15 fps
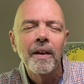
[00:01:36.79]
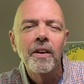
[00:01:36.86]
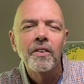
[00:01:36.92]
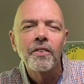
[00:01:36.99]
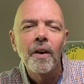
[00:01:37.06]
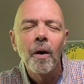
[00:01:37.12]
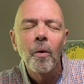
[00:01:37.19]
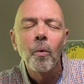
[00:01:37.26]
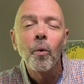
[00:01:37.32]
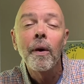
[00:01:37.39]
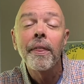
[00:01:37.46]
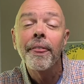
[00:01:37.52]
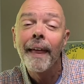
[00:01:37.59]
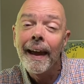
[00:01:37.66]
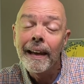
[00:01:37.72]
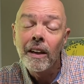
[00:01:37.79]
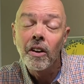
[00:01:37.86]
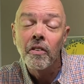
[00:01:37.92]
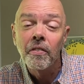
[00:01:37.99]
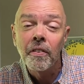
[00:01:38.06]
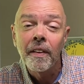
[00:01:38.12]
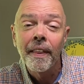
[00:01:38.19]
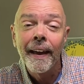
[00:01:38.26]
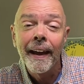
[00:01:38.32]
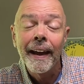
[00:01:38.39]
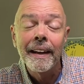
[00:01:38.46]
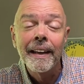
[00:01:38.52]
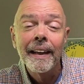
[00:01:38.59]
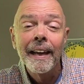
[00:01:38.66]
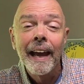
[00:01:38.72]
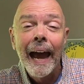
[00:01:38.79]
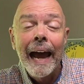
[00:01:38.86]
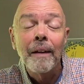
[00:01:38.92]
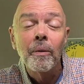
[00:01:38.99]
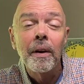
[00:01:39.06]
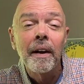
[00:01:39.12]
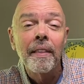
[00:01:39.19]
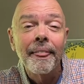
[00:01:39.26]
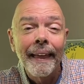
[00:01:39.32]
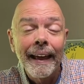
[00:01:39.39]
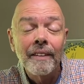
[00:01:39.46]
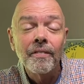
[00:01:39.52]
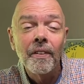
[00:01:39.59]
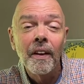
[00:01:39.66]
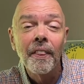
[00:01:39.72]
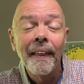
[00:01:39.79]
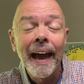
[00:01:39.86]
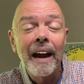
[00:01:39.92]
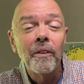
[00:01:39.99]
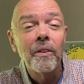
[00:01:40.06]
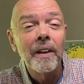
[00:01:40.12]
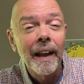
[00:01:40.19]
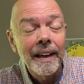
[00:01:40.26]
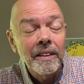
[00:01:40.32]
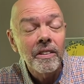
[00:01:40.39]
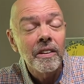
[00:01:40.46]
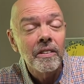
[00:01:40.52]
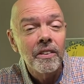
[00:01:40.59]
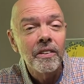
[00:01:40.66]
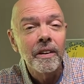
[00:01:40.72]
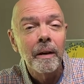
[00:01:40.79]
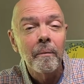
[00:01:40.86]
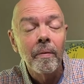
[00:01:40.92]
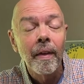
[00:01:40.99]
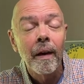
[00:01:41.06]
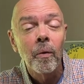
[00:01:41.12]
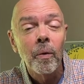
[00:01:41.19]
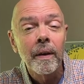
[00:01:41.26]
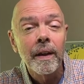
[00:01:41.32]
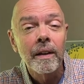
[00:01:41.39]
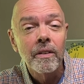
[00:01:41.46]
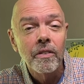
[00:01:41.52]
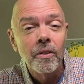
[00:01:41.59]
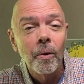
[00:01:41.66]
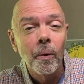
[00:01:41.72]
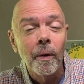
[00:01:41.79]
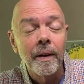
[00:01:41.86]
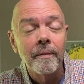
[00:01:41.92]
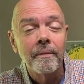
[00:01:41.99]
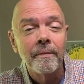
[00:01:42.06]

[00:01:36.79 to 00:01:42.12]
So we thank you for that, and we are thankful that relationship that we enjoy.